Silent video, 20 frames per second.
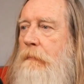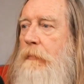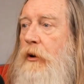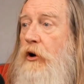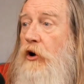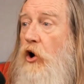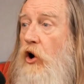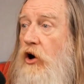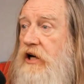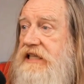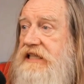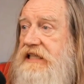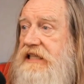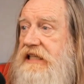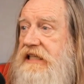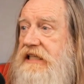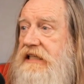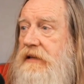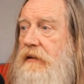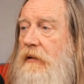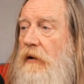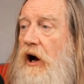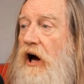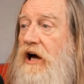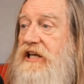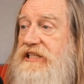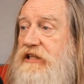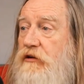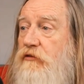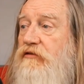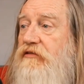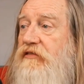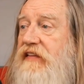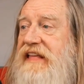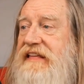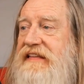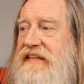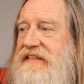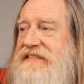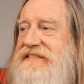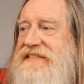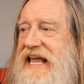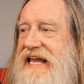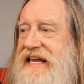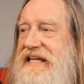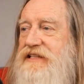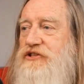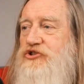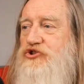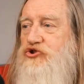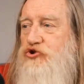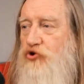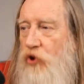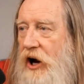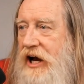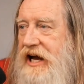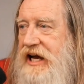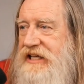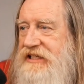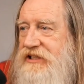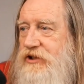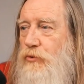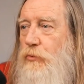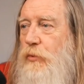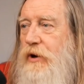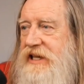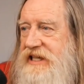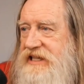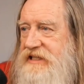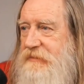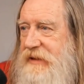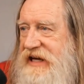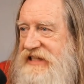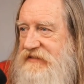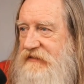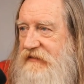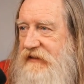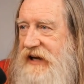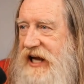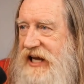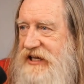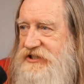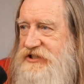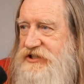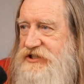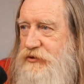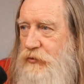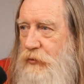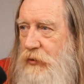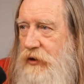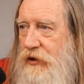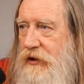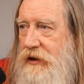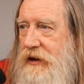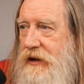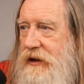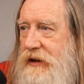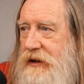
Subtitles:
but honestly, I don't think this deck is trying to win a specifications war.